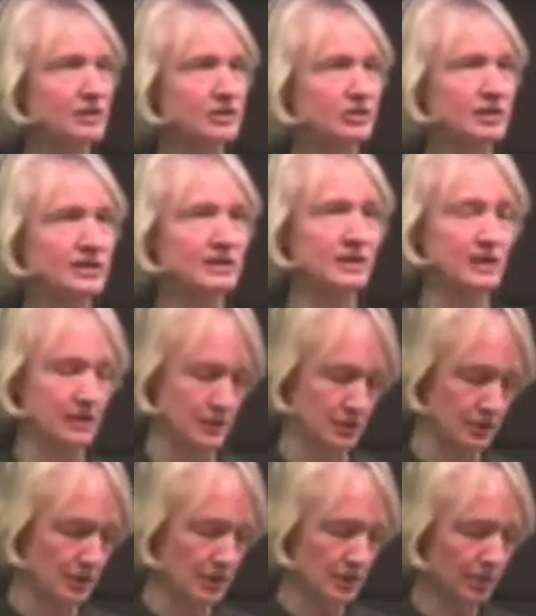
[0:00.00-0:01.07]
in addressing
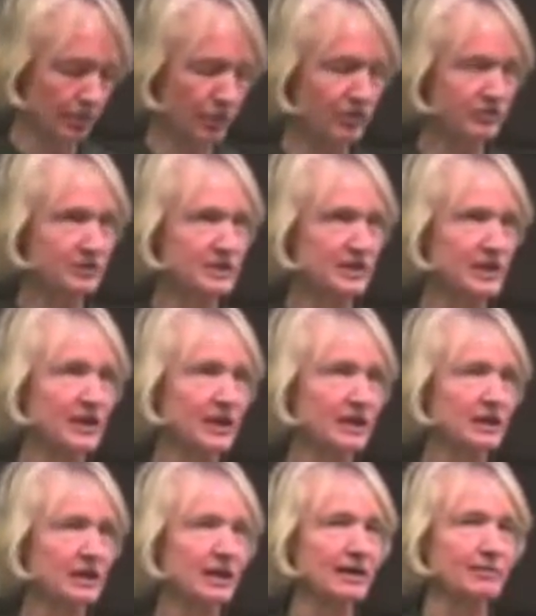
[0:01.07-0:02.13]
poverty
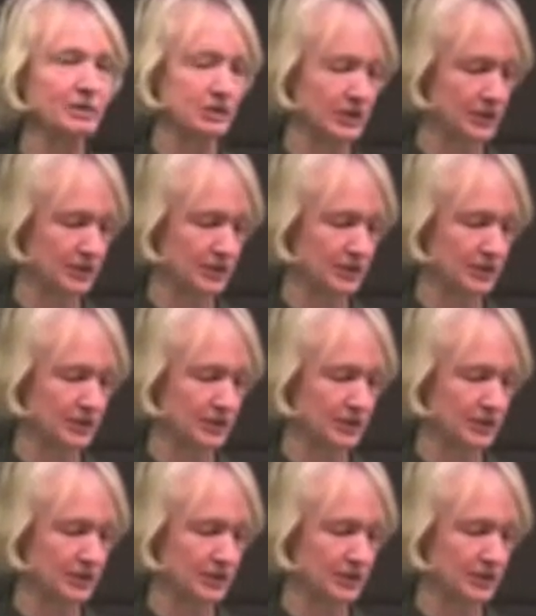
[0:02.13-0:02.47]
and climate